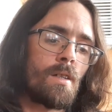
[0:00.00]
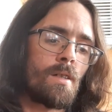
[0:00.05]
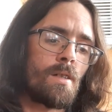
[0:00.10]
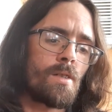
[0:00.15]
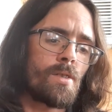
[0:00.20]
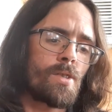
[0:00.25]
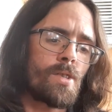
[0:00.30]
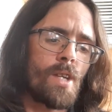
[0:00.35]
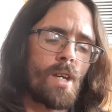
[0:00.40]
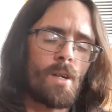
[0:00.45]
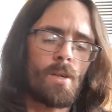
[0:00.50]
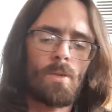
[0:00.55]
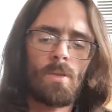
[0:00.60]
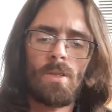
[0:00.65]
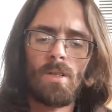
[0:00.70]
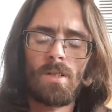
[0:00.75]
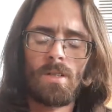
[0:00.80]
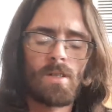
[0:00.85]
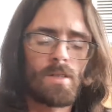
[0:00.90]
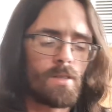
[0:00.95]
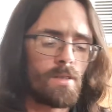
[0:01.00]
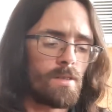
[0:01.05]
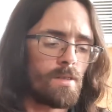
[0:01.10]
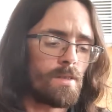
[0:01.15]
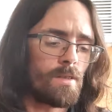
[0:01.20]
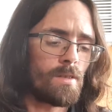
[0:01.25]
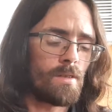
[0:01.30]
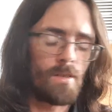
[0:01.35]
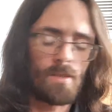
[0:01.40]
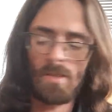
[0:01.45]
So
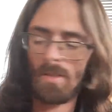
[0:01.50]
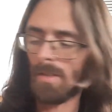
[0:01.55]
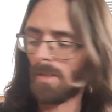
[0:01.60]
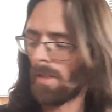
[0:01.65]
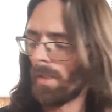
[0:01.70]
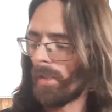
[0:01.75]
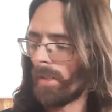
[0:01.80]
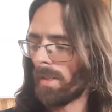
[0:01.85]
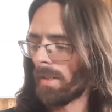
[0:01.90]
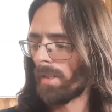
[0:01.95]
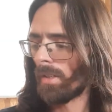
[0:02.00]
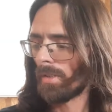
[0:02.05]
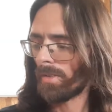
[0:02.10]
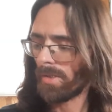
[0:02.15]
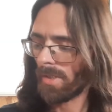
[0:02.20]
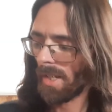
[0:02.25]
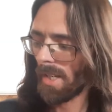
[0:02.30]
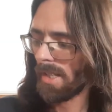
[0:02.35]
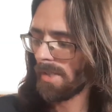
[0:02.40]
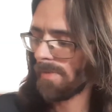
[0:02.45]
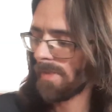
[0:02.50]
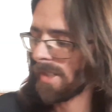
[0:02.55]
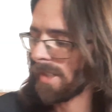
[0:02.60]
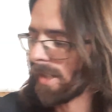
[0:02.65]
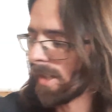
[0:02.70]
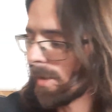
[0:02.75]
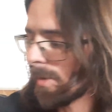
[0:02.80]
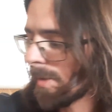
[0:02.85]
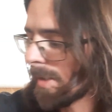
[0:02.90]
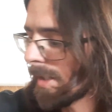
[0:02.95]
today's
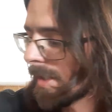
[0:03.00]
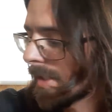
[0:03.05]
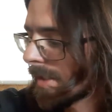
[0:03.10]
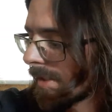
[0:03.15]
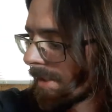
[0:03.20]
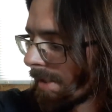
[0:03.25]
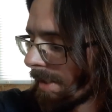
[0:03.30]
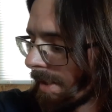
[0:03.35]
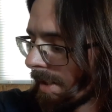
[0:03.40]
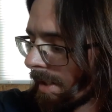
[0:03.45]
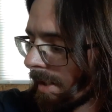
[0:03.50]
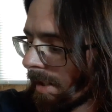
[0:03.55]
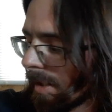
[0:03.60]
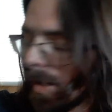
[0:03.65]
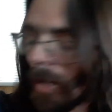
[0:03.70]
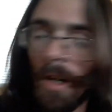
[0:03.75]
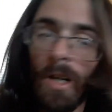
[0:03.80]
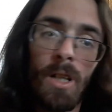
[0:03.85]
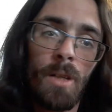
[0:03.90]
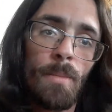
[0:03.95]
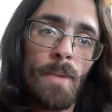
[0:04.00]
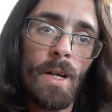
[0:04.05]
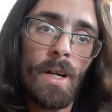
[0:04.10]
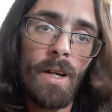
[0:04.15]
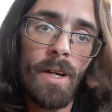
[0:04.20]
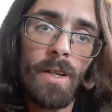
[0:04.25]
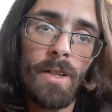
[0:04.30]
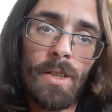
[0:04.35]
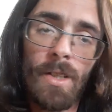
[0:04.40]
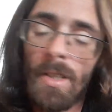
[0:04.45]
video is all about
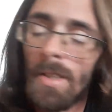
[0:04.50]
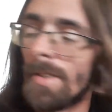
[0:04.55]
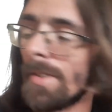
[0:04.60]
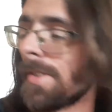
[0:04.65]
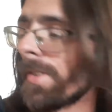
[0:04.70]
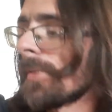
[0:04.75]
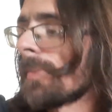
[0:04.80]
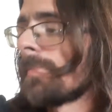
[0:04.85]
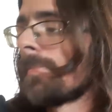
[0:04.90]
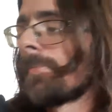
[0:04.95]
air guns,